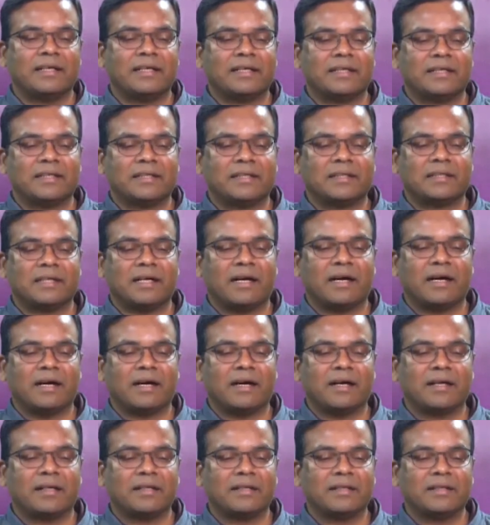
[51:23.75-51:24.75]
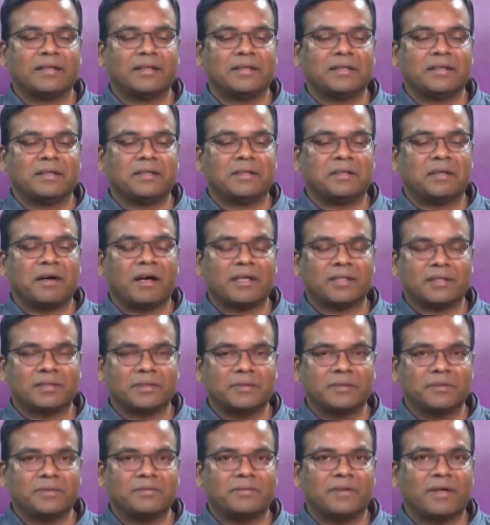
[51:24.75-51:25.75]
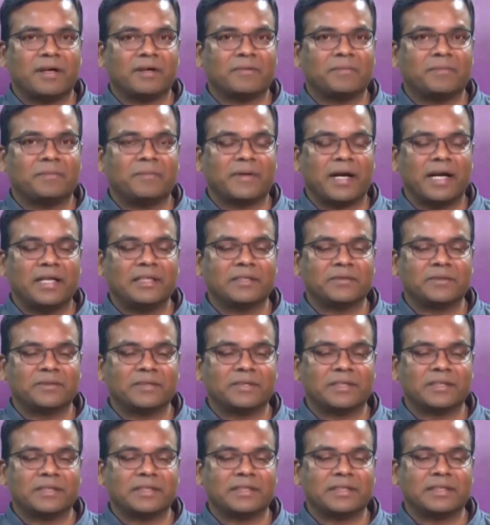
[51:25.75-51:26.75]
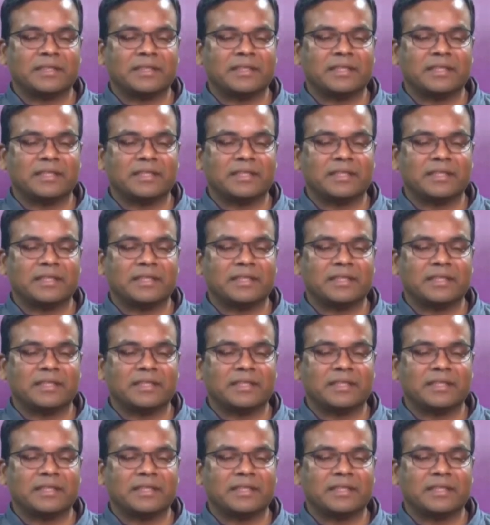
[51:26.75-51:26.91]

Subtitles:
are not good for bright sources.